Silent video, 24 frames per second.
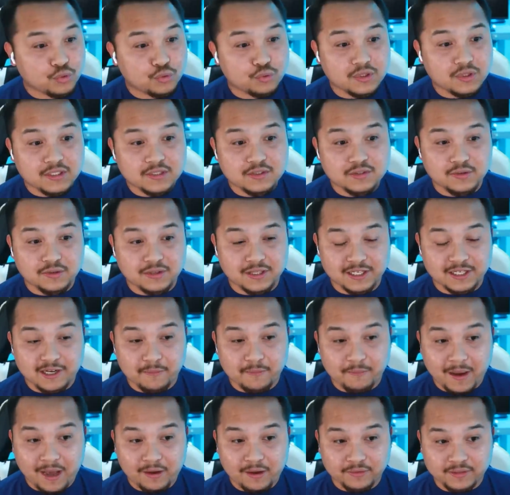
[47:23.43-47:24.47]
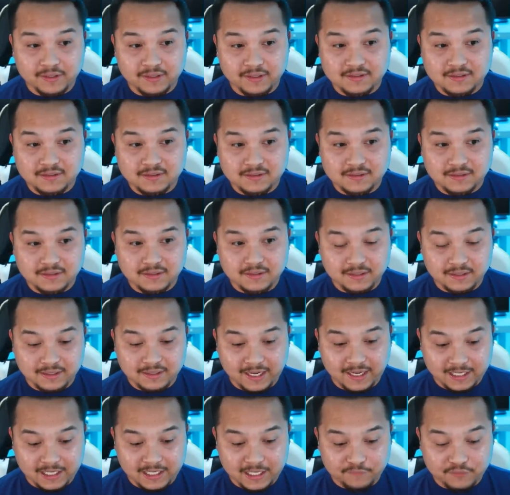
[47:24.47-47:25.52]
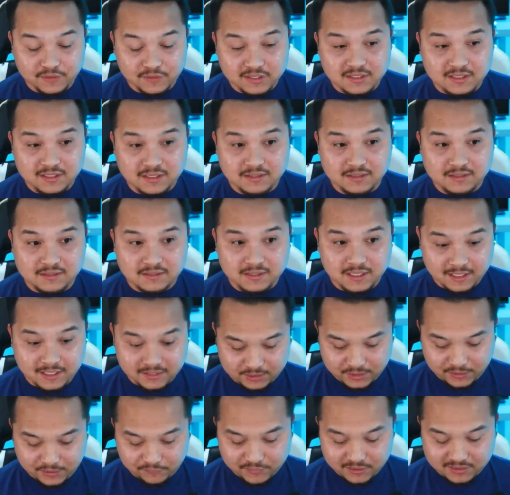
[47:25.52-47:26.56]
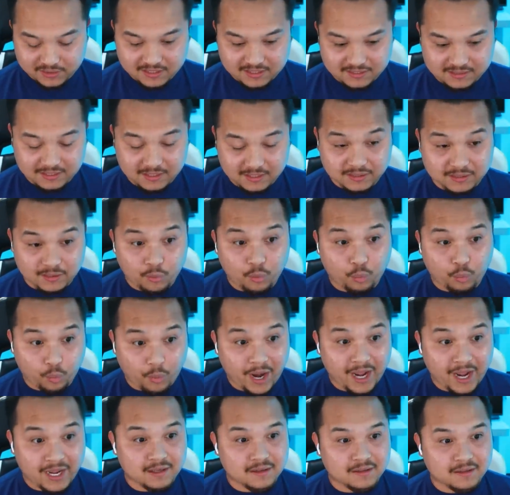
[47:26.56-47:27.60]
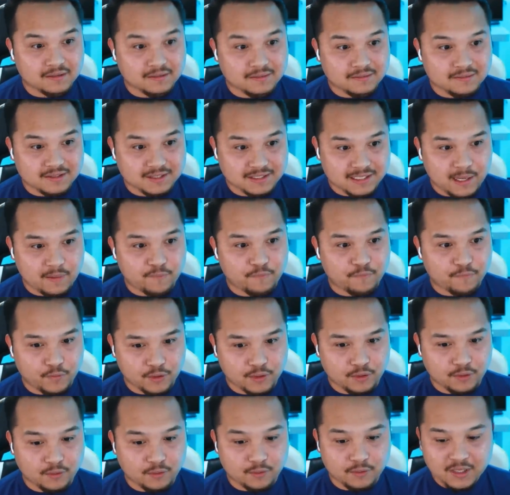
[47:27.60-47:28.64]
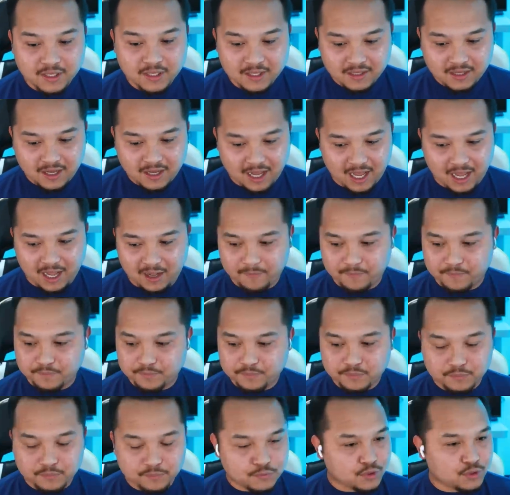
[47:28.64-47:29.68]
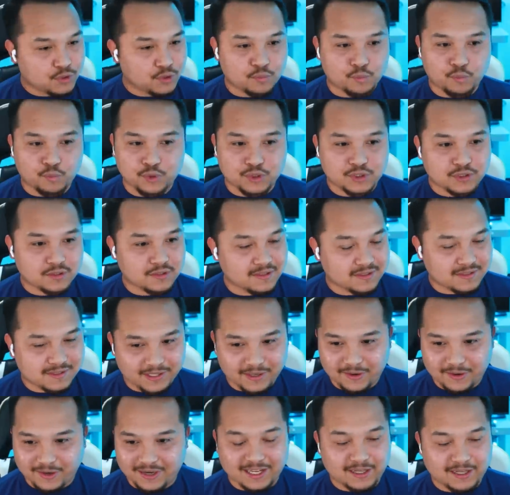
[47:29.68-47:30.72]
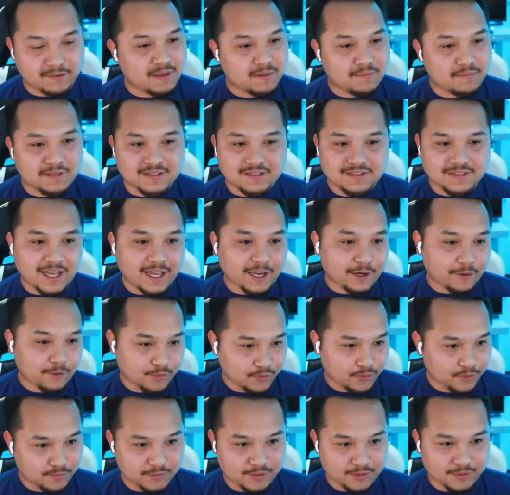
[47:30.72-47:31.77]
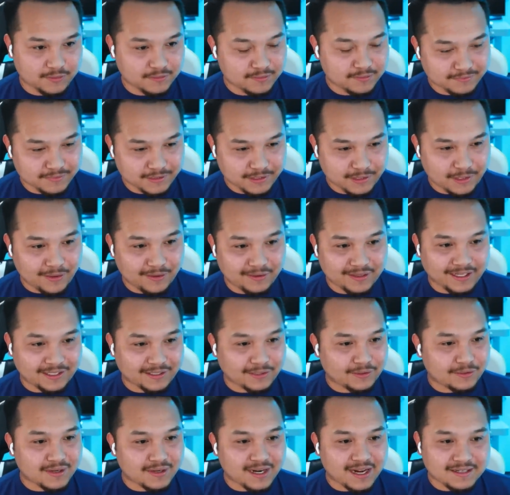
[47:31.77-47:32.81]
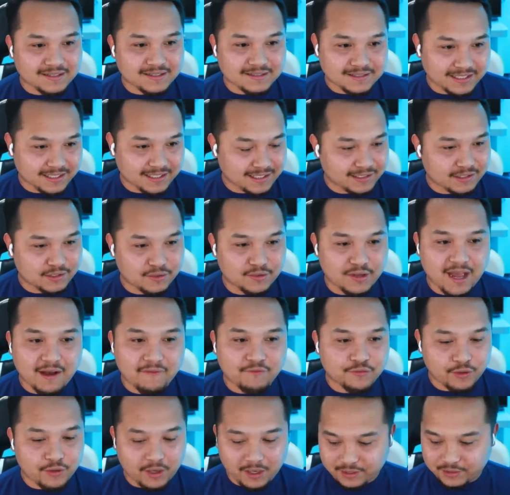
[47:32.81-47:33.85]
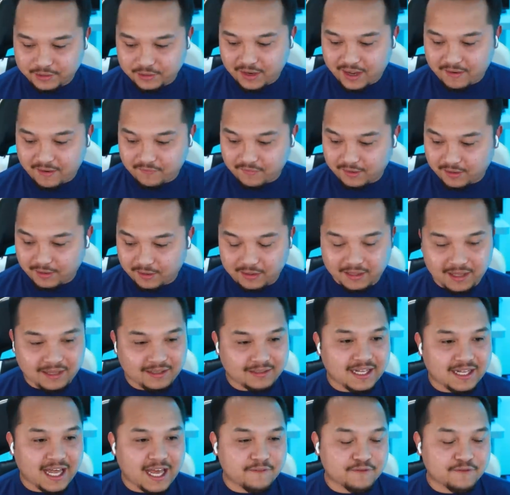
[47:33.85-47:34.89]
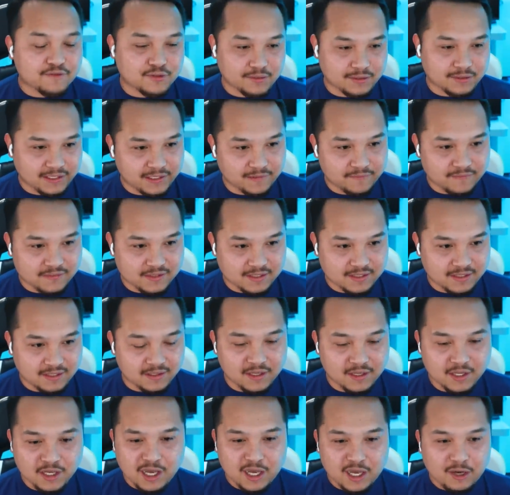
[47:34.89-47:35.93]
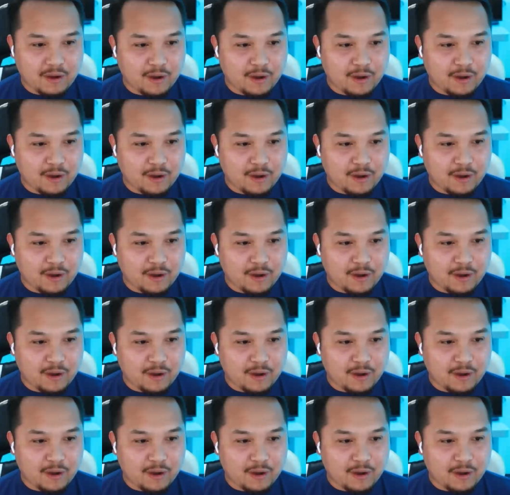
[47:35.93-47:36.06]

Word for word: need to think about this, like if this is is if this is the right step for you. Um, would you consider like maybe this guy groomed you? You know, like you're nineteen, you have you have a, a life to live still. Why